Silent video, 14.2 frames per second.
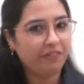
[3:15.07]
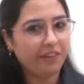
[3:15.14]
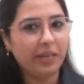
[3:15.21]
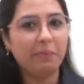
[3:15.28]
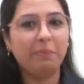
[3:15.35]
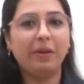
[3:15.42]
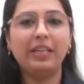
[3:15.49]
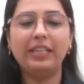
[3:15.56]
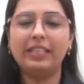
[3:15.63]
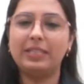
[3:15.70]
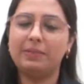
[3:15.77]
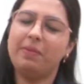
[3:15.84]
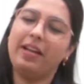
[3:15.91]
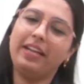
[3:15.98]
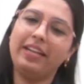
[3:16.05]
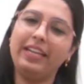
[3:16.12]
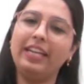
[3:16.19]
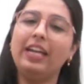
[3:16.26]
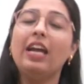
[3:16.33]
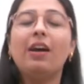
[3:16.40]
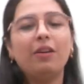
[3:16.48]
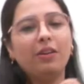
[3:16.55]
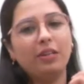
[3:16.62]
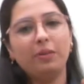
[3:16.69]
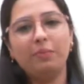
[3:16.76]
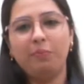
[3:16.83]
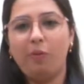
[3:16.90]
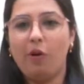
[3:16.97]
aware, but it's my
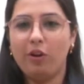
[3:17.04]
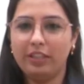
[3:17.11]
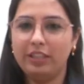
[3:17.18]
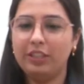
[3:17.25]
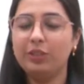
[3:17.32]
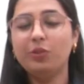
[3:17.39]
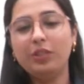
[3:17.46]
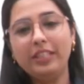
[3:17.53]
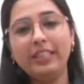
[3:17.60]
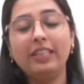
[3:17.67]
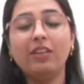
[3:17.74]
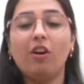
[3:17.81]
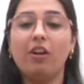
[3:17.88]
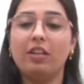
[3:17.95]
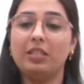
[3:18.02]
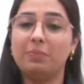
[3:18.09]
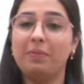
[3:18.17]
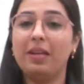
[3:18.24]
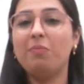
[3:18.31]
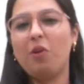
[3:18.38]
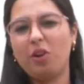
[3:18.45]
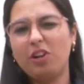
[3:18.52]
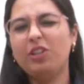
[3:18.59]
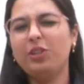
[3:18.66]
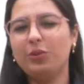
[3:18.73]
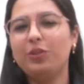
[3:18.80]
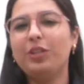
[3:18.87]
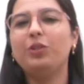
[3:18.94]
important duty, or it's my moral
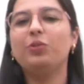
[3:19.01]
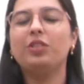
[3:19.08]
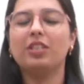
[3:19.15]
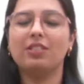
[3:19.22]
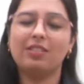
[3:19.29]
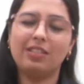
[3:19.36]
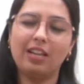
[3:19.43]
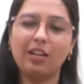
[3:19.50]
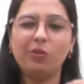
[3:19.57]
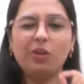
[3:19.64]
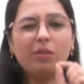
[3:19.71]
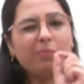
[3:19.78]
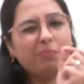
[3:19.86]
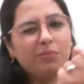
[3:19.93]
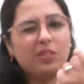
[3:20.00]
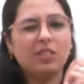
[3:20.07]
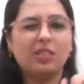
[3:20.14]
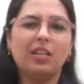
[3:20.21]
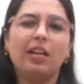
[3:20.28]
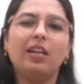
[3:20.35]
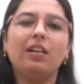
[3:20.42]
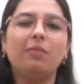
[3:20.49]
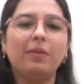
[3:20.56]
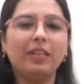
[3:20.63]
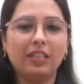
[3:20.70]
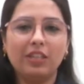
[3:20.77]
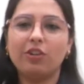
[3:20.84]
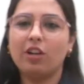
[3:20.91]
duty, to just tell you a little
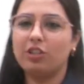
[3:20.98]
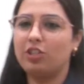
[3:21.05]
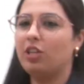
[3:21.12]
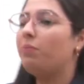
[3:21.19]
bit introduction